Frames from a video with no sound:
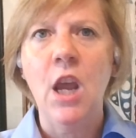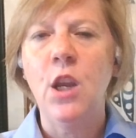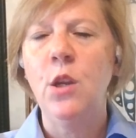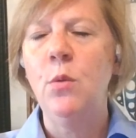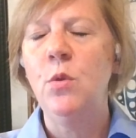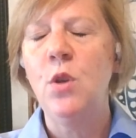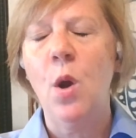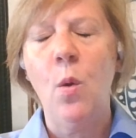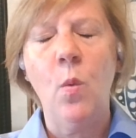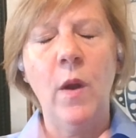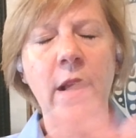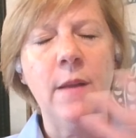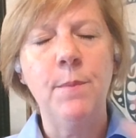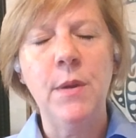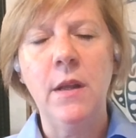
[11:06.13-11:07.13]
You don't
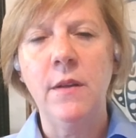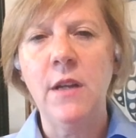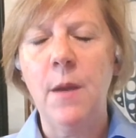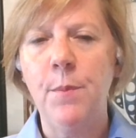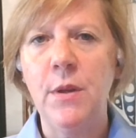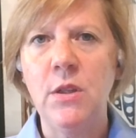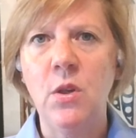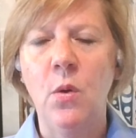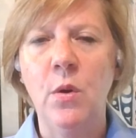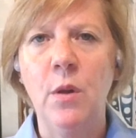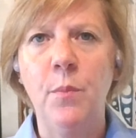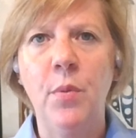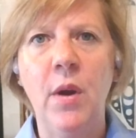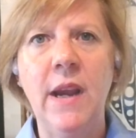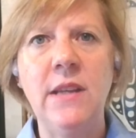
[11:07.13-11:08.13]
want to build up a
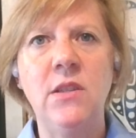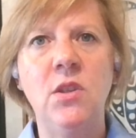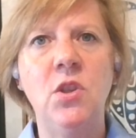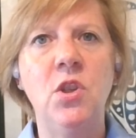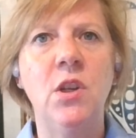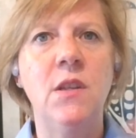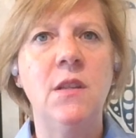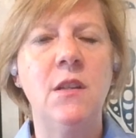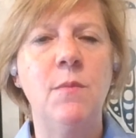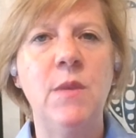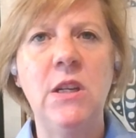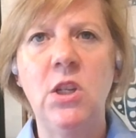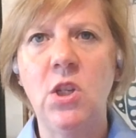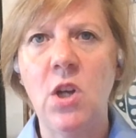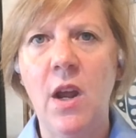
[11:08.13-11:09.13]
total price just to
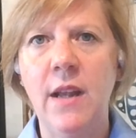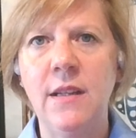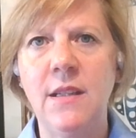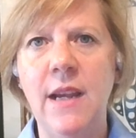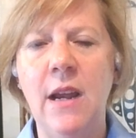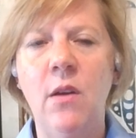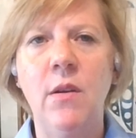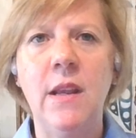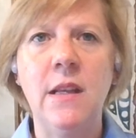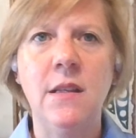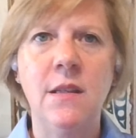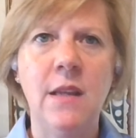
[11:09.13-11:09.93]
be shot down and